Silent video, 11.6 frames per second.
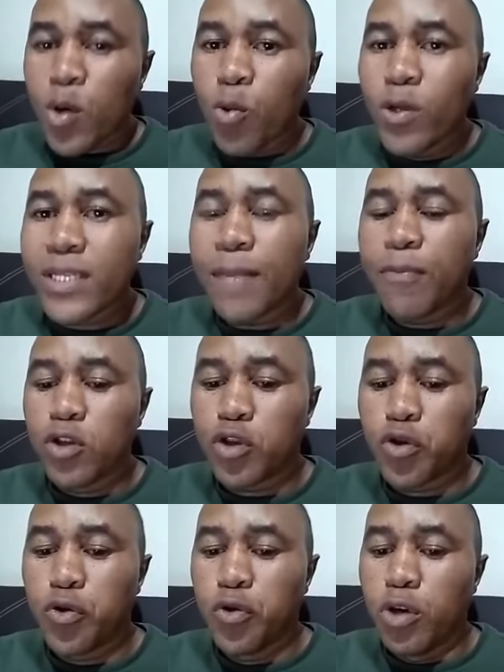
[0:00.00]
We're supposed
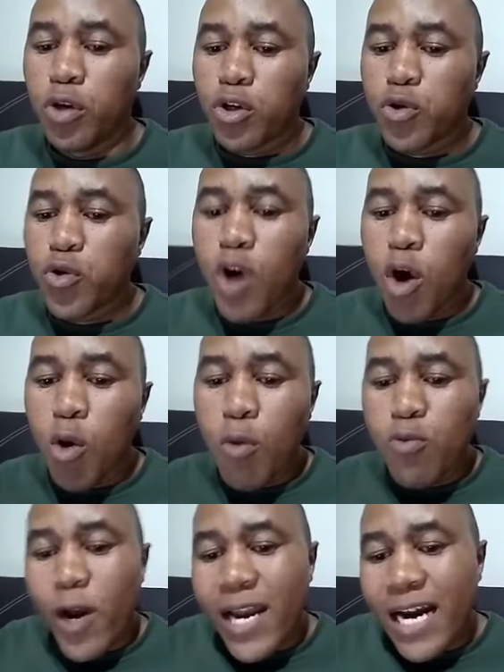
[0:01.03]
to, to know
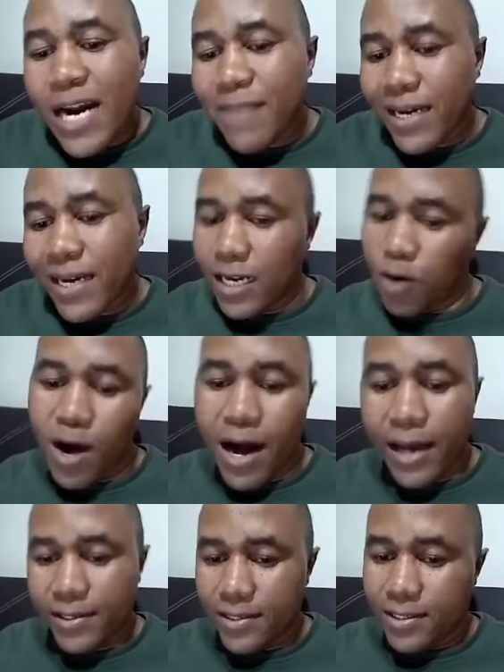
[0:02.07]
umdwana kamakhelwane,